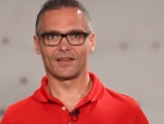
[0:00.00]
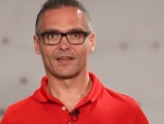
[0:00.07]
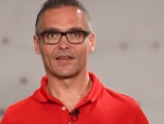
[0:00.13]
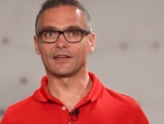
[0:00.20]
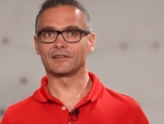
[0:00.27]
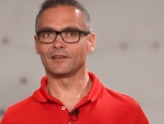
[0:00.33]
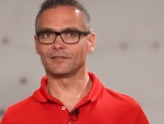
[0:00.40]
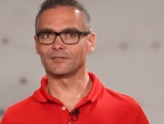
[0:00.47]

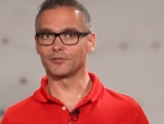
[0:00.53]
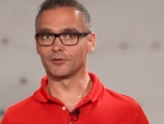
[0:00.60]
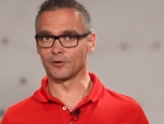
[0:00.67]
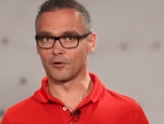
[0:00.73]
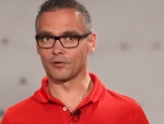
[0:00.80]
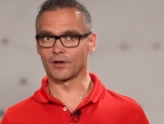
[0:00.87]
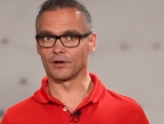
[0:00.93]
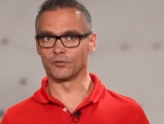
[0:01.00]
Getting to
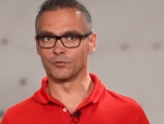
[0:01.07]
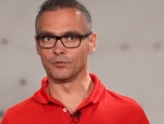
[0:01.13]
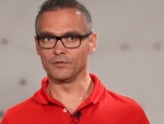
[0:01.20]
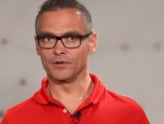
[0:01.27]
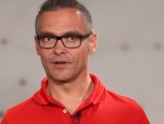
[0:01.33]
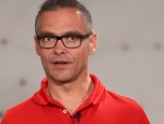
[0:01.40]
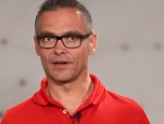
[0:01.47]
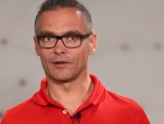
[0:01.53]
know CANoe
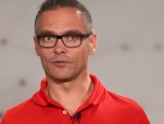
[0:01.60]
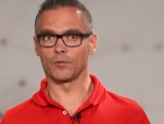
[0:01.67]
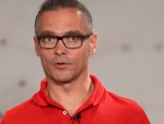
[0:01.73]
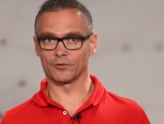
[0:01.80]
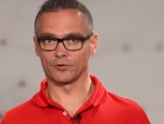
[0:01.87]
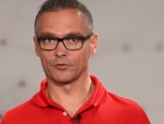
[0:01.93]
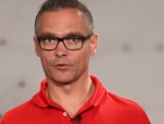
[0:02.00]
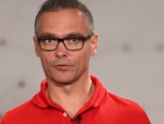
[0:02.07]
and
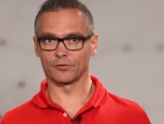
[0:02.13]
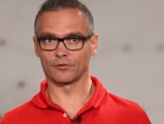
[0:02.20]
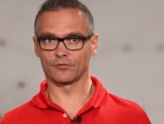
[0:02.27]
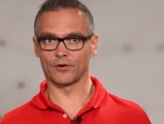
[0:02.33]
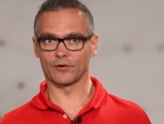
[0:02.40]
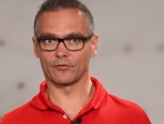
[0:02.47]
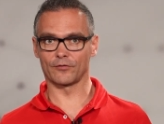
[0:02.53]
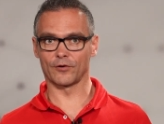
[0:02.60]
want to use it
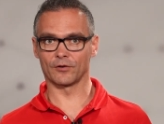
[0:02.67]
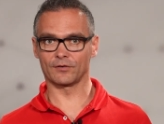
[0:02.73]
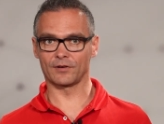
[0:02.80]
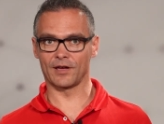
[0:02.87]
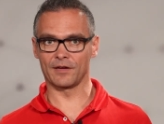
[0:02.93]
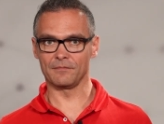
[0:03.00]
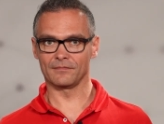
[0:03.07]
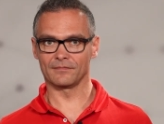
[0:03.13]
for the first
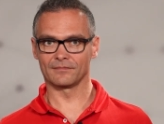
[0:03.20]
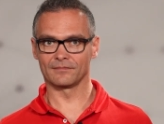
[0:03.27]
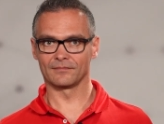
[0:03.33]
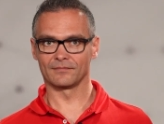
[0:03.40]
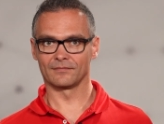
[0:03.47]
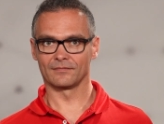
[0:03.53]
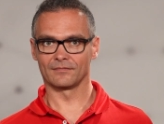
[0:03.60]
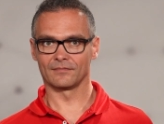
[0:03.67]
time?
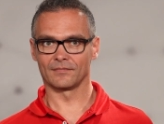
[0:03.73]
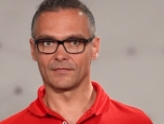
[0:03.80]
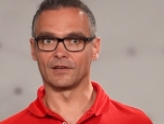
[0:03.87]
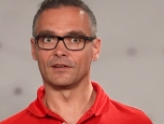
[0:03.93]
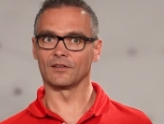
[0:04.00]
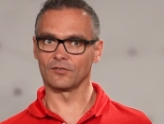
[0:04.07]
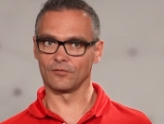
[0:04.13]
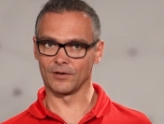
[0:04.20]

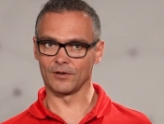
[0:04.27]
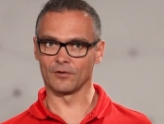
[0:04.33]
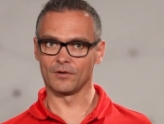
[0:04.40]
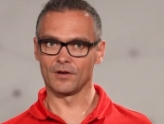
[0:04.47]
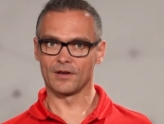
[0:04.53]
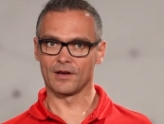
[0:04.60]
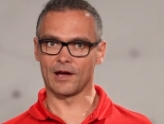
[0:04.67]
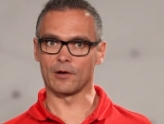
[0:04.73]
In this video,
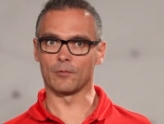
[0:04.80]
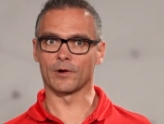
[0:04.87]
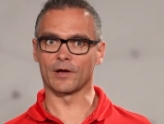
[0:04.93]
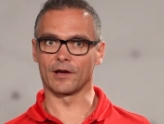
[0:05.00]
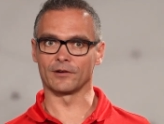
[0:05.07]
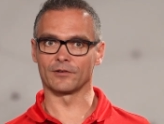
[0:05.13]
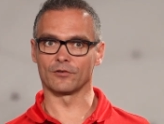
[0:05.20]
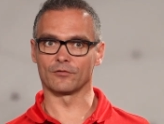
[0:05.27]
I will
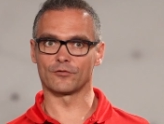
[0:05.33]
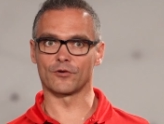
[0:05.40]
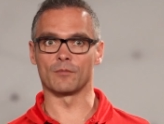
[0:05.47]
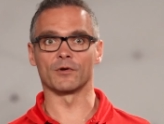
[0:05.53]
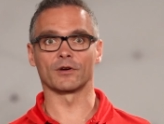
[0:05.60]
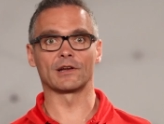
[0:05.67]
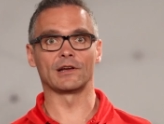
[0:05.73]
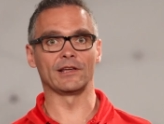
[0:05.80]
guide you
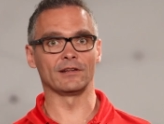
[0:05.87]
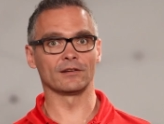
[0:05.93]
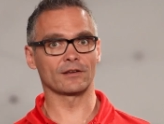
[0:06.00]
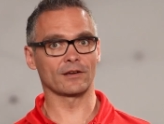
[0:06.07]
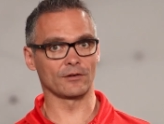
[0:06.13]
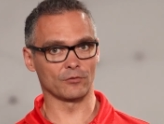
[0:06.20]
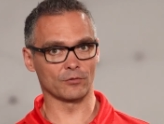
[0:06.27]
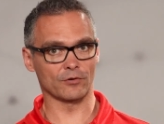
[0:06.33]
from a clean
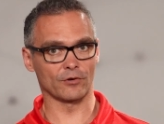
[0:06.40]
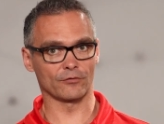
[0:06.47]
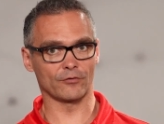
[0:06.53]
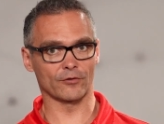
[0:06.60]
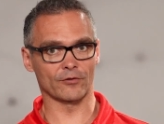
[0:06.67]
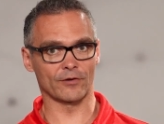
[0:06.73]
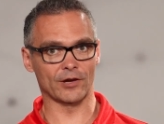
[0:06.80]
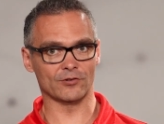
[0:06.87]
CANoe
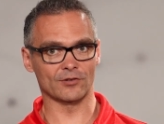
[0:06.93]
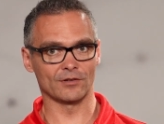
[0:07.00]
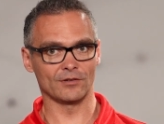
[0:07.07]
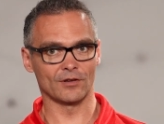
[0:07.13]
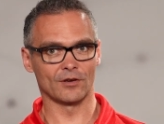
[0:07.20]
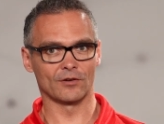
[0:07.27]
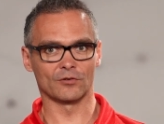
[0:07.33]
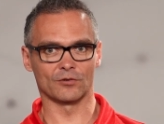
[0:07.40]

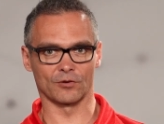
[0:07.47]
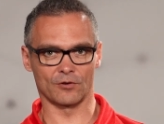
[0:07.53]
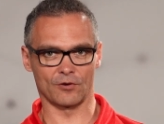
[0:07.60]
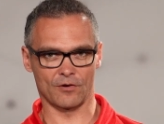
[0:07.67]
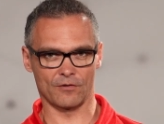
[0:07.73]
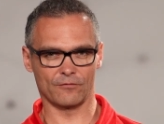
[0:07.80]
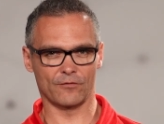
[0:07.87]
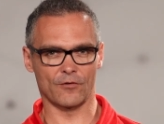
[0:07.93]
configuration to
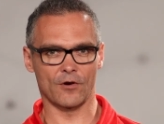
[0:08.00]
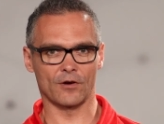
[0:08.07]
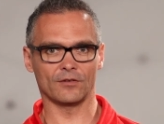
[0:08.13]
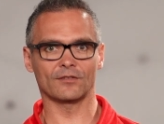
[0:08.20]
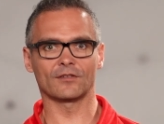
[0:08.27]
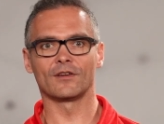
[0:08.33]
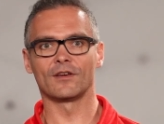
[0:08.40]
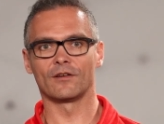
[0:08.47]
your
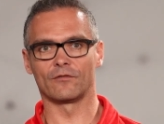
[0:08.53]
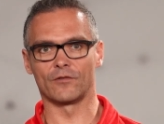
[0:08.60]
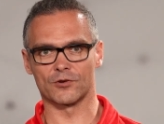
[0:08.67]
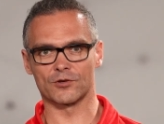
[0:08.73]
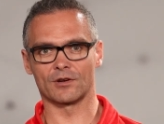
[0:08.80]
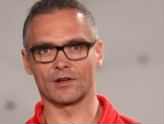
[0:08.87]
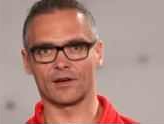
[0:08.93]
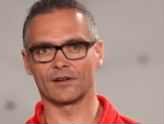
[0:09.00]
first
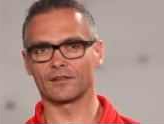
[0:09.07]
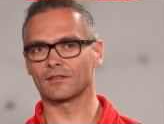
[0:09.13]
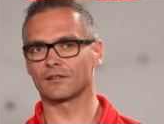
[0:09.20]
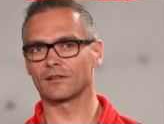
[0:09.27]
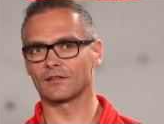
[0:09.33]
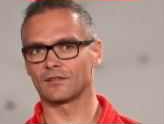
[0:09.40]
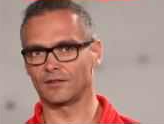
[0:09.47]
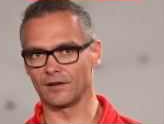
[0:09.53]

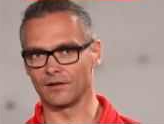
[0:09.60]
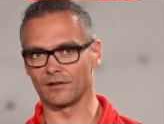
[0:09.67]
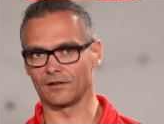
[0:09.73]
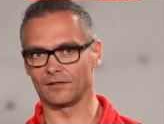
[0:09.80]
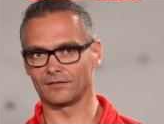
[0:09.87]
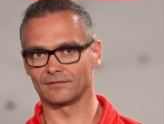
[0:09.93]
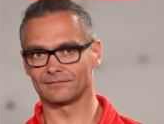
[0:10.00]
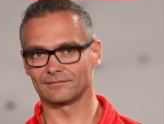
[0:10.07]
visualized signal.